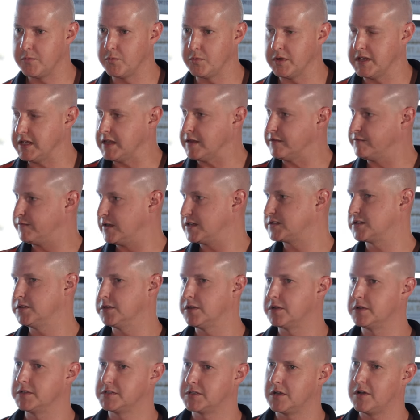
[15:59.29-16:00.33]
We invest a
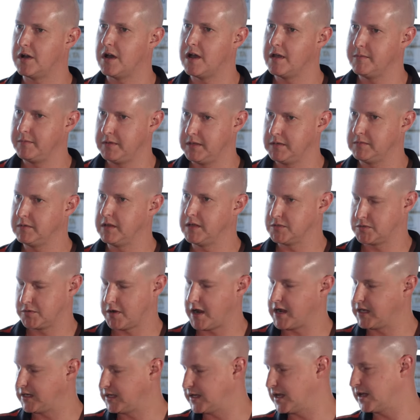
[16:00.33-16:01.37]
lot of time in
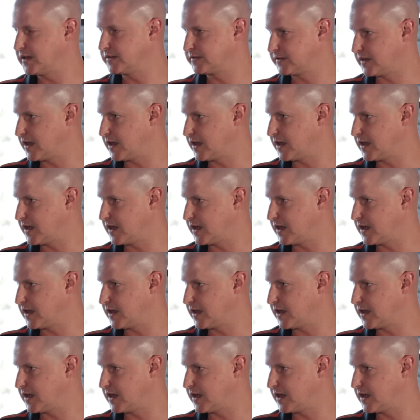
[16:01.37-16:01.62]
training our